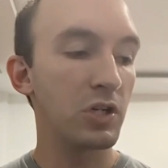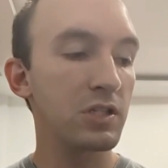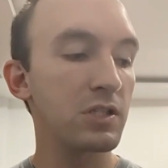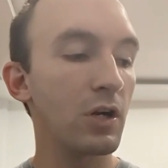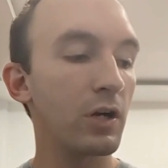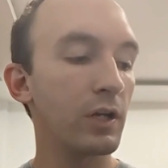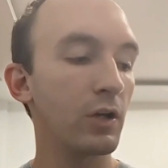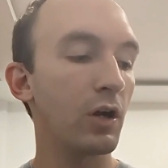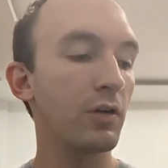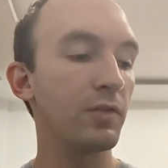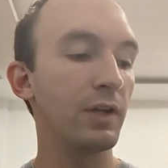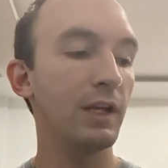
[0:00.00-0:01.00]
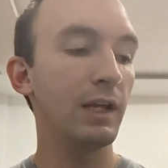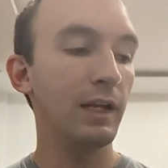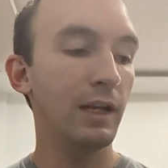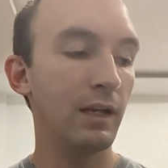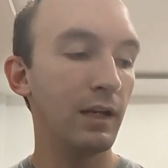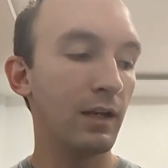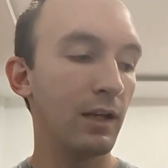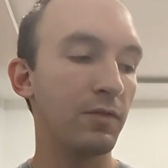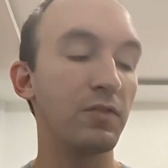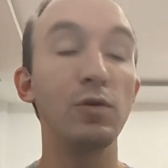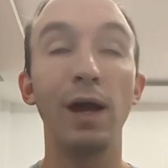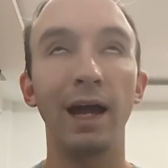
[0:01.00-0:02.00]
starting off in it, and if
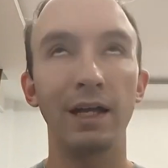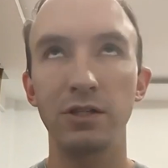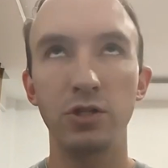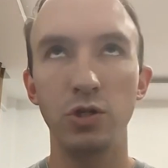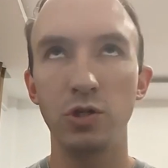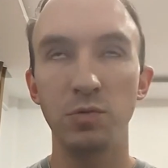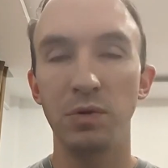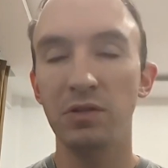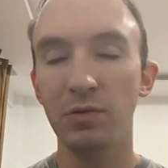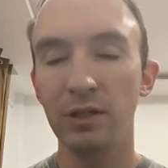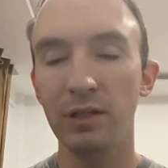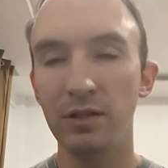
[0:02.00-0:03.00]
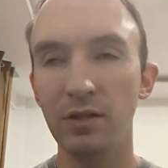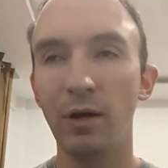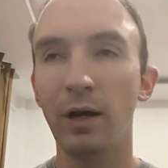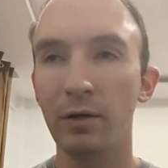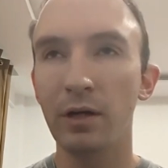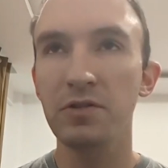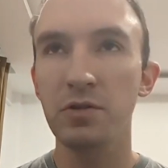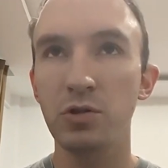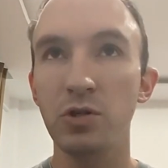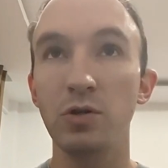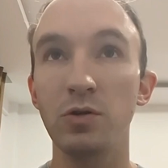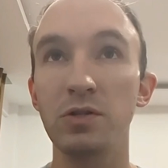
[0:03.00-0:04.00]
you had to choose between the two, I would also
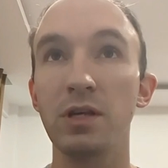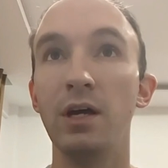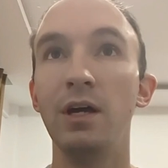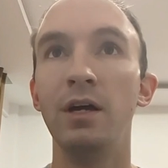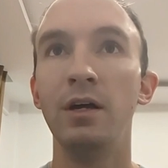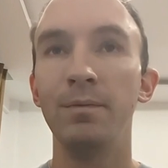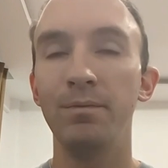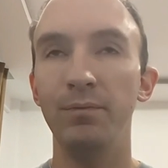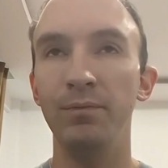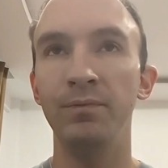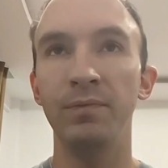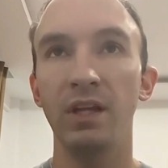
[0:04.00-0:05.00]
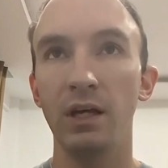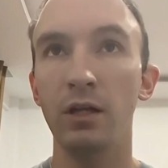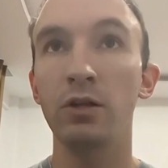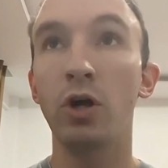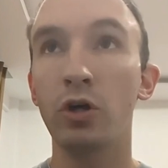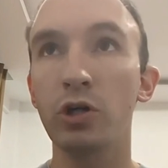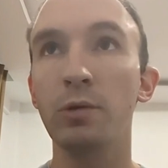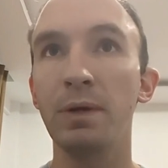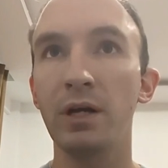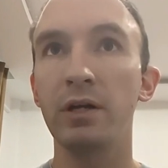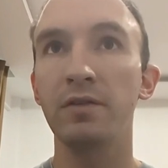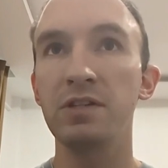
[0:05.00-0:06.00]
choose a longer
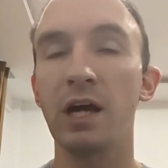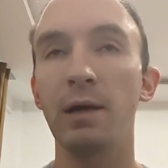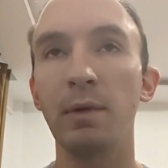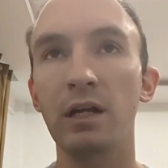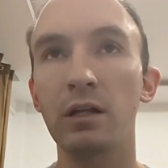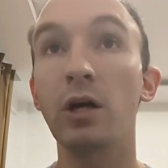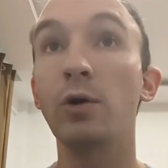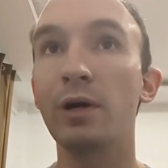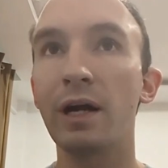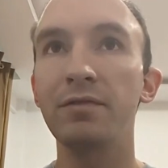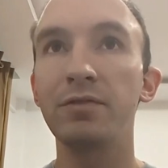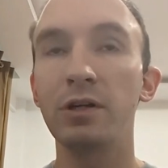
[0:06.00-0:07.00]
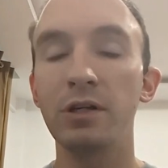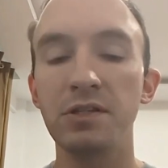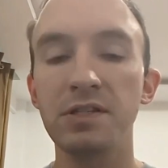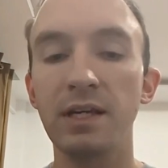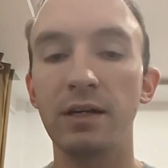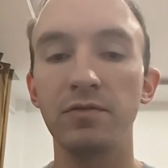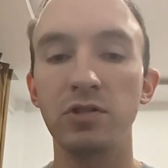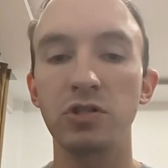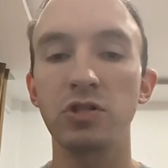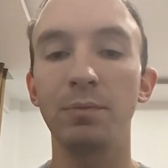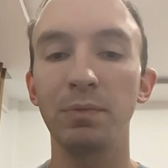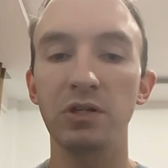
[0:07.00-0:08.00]
period of time at a lower effort instead of just
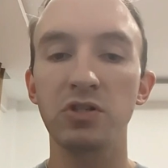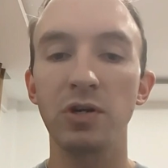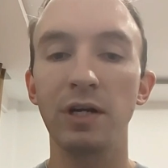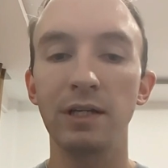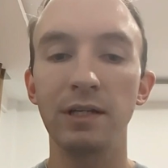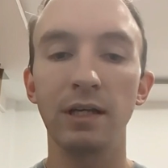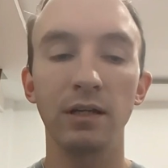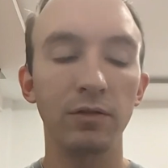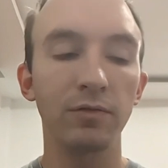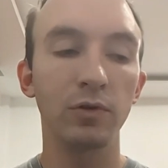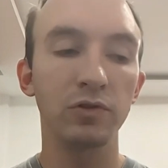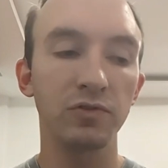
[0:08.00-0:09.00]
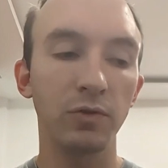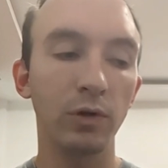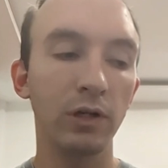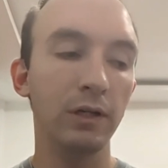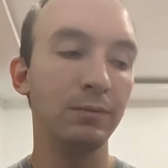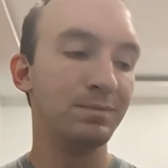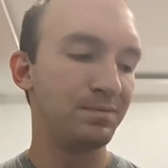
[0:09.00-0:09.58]
jumping straight into intervals for it.